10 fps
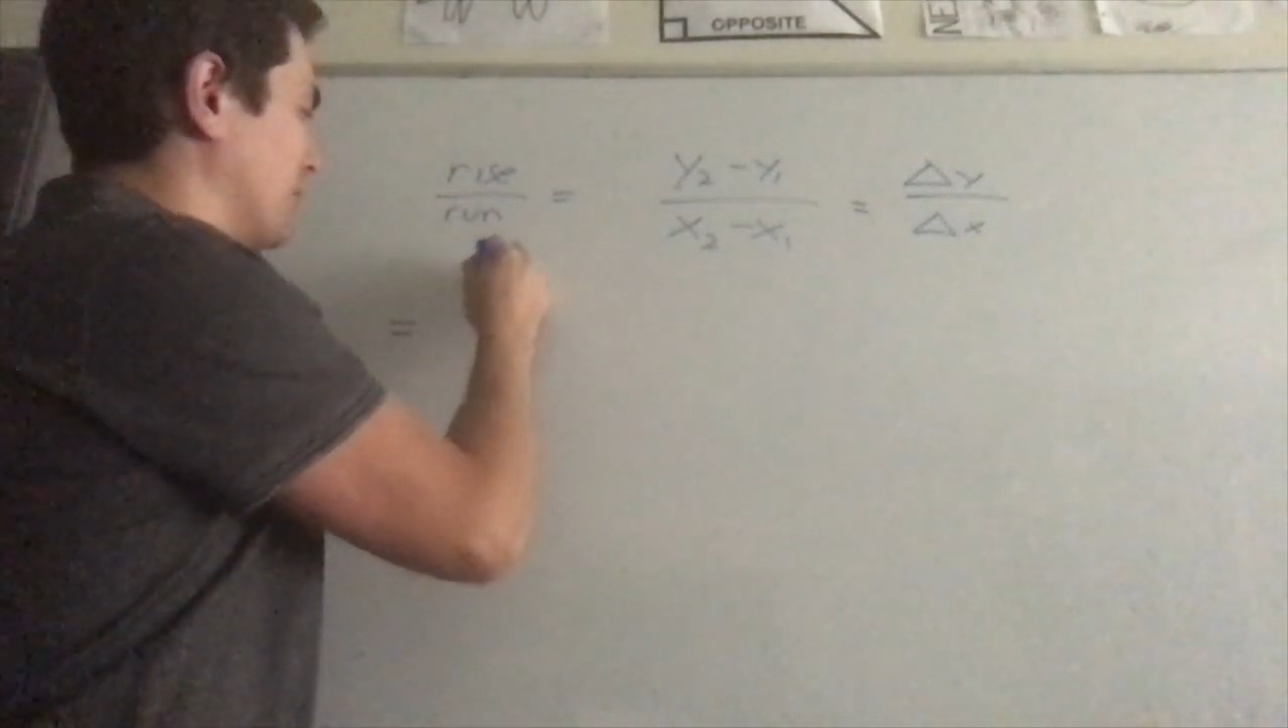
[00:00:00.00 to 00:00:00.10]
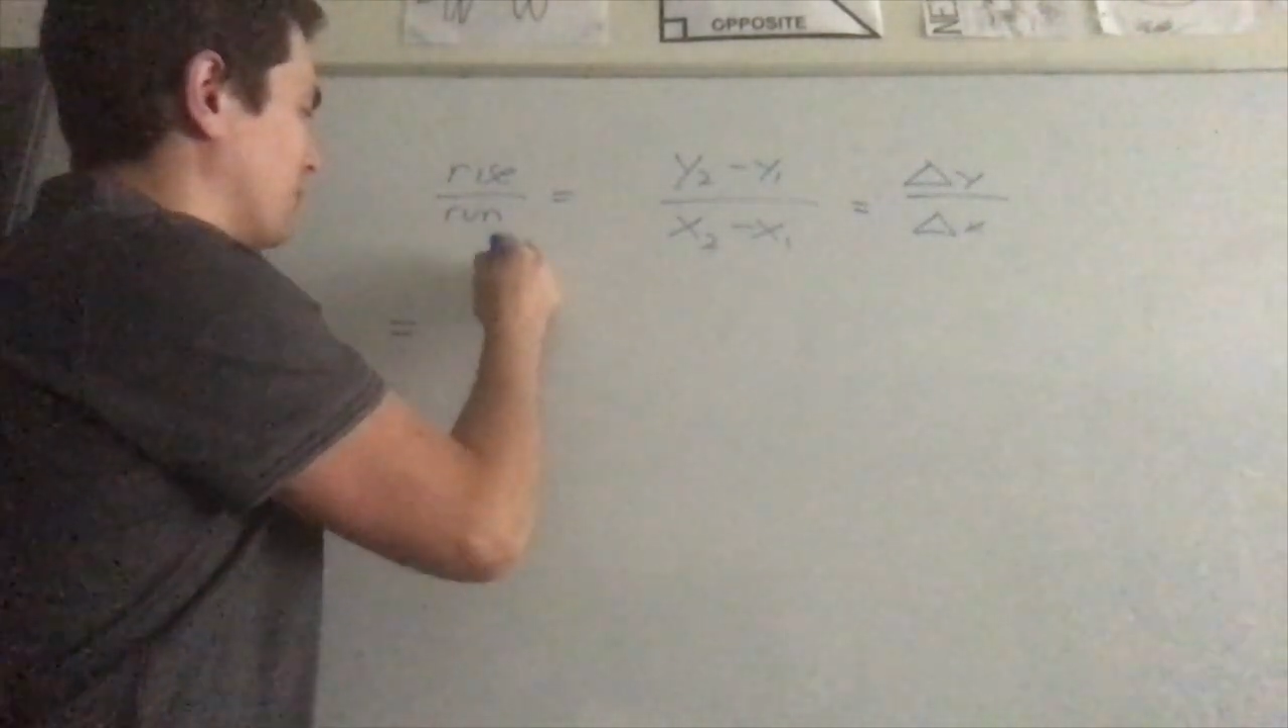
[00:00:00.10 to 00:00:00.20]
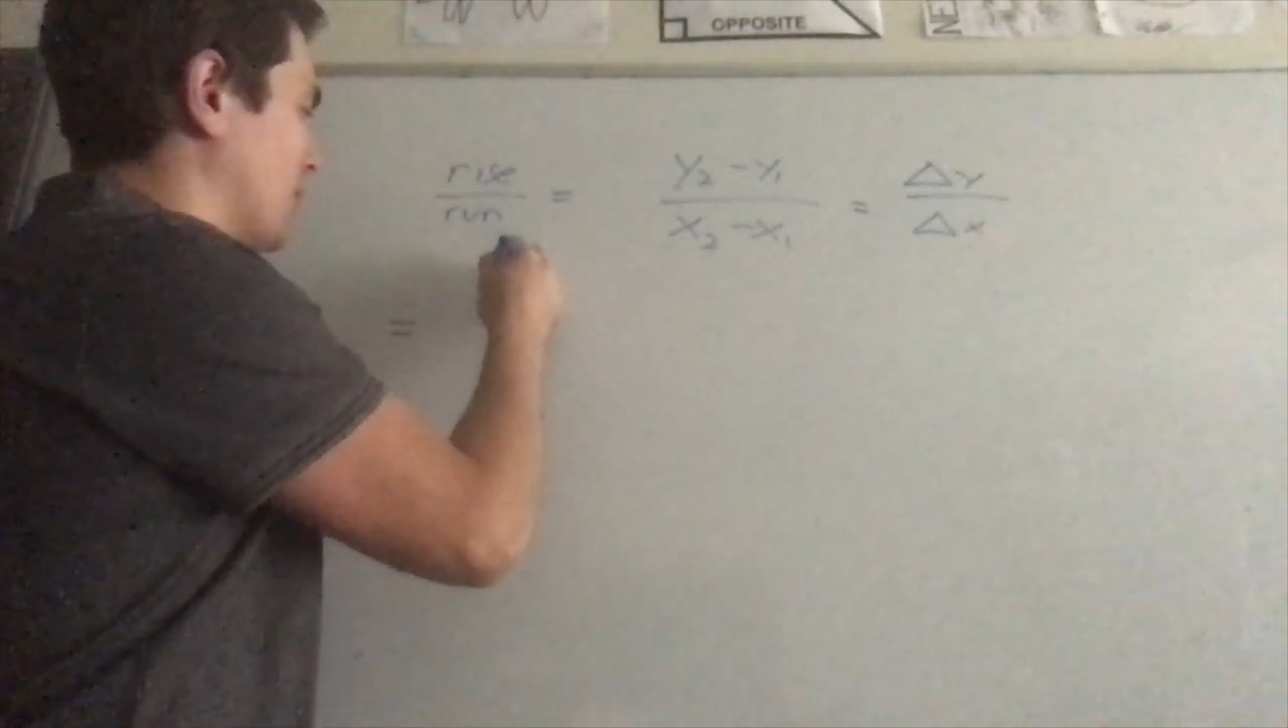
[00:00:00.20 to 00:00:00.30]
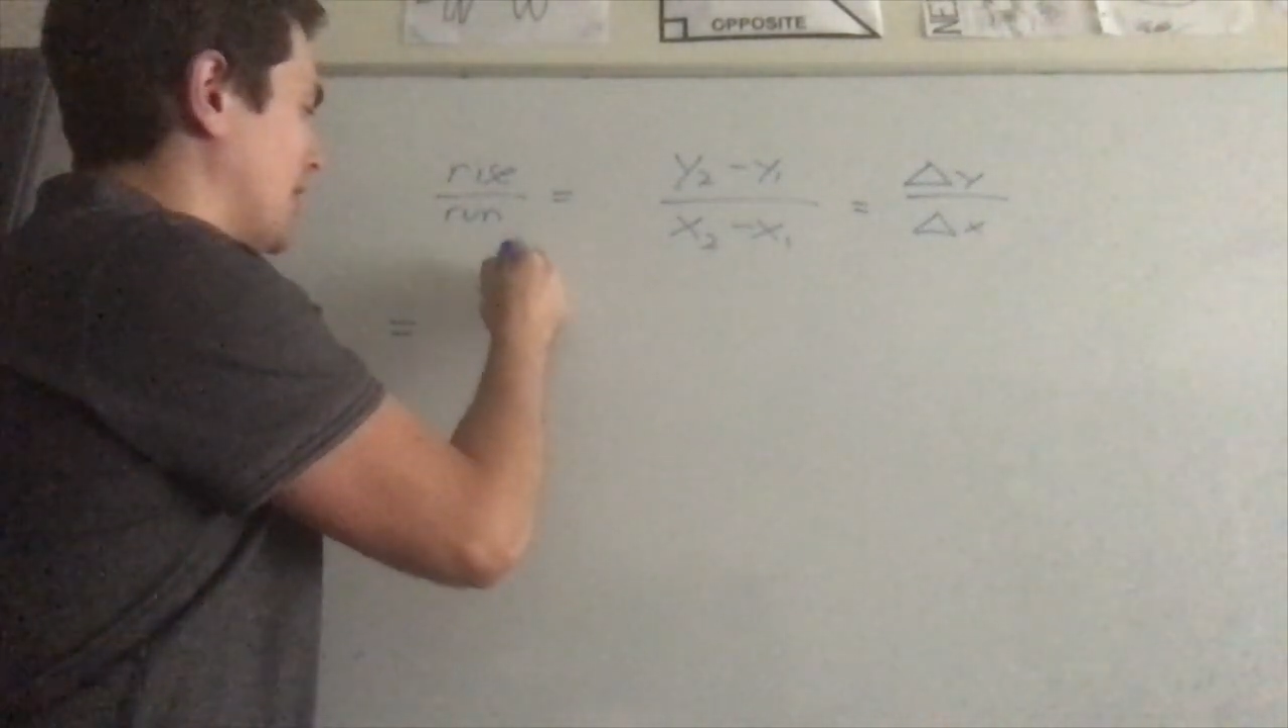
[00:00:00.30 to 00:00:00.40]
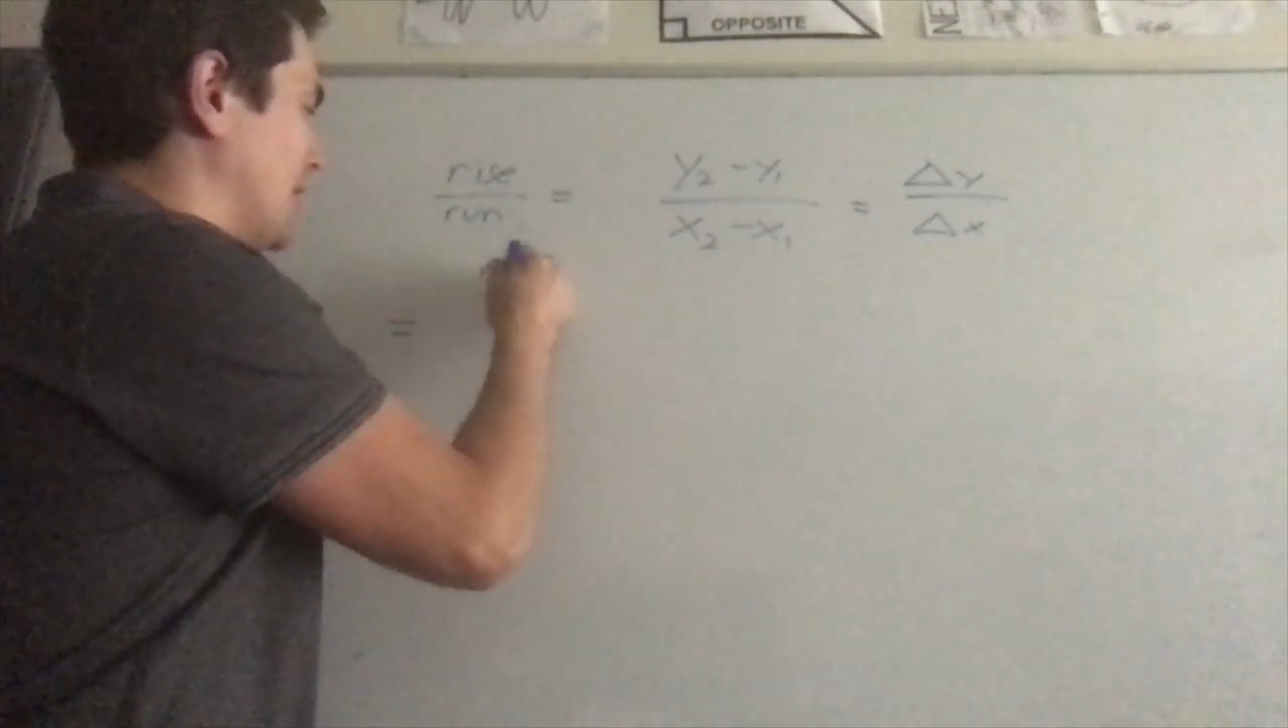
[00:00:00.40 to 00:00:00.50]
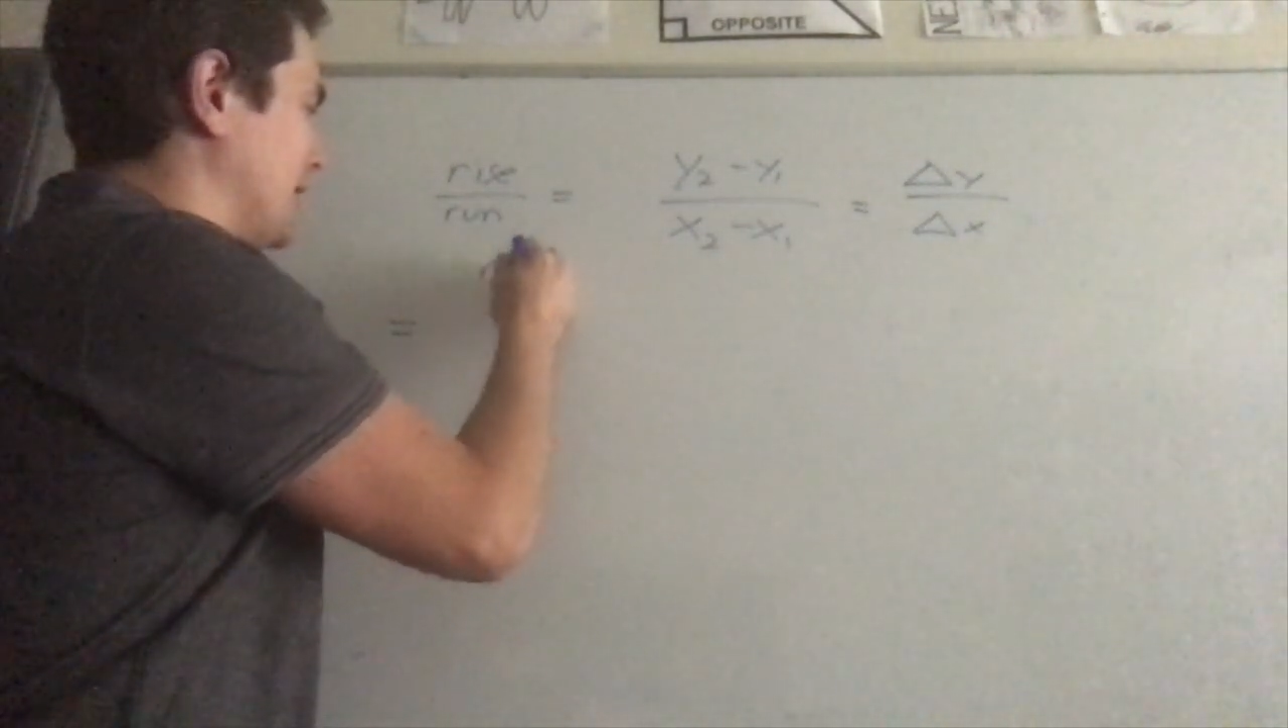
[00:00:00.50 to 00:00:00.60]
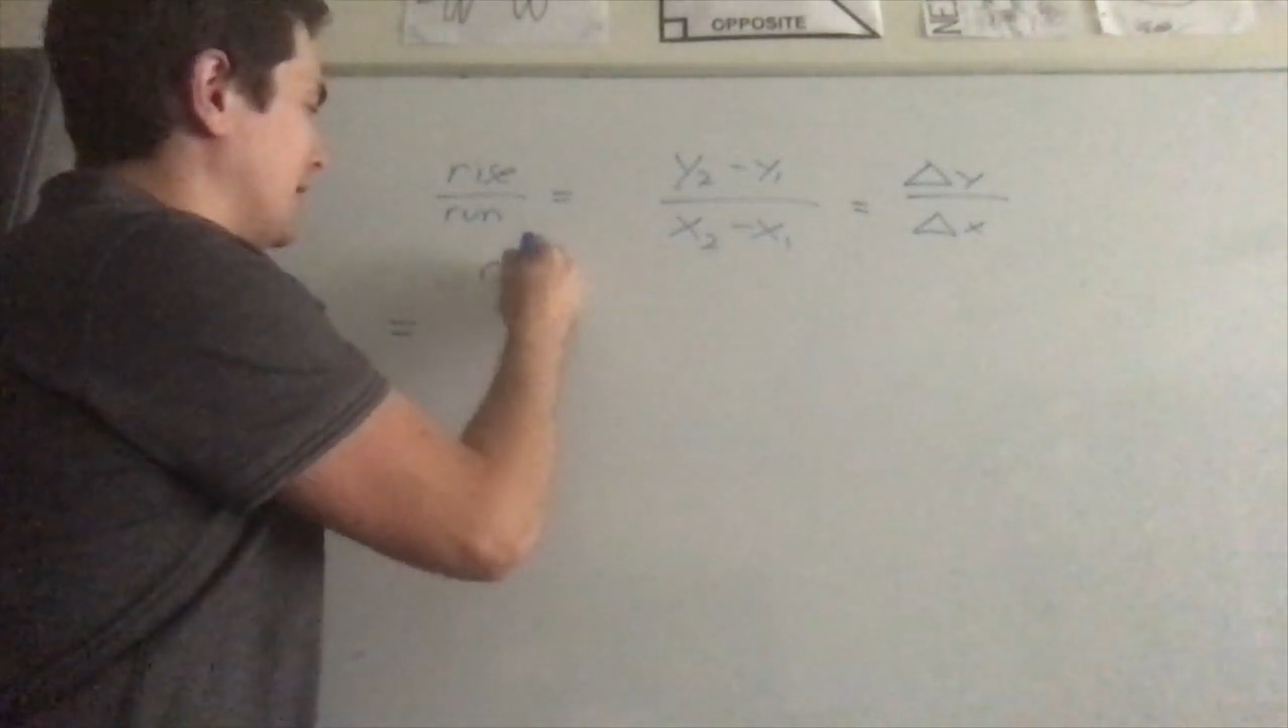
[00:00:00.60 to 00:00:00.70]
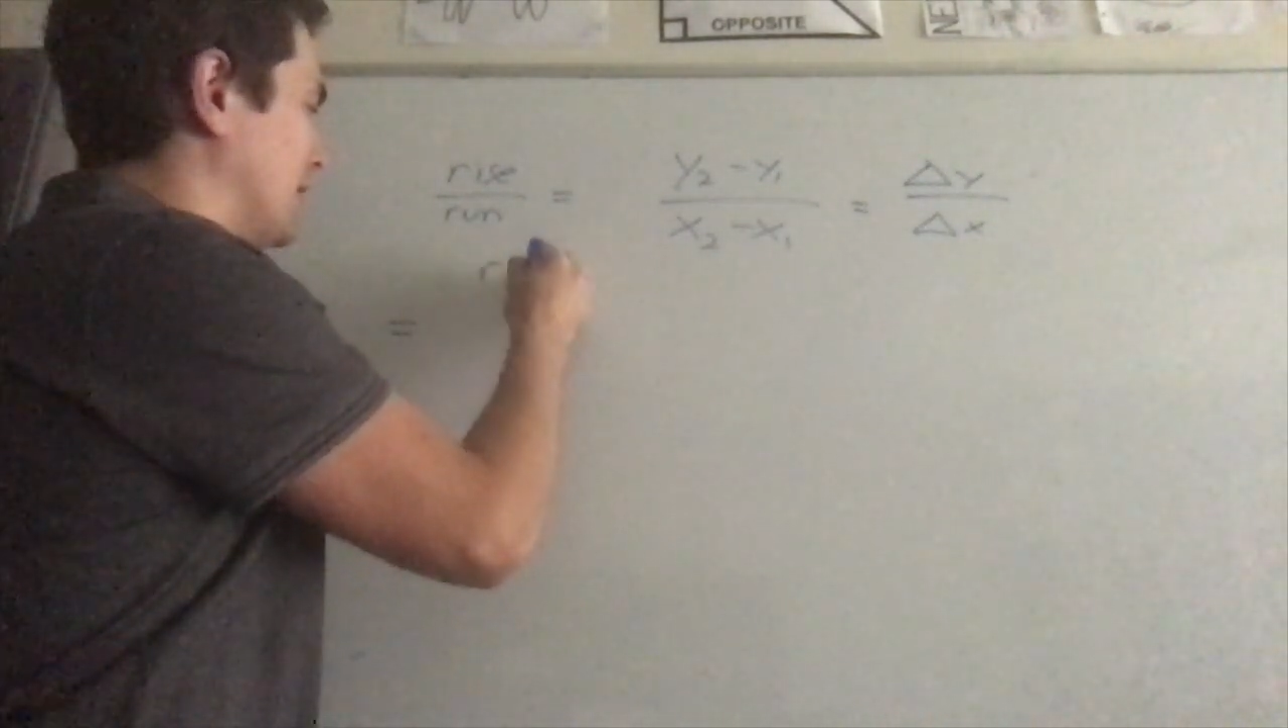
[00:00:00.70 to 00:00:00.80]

run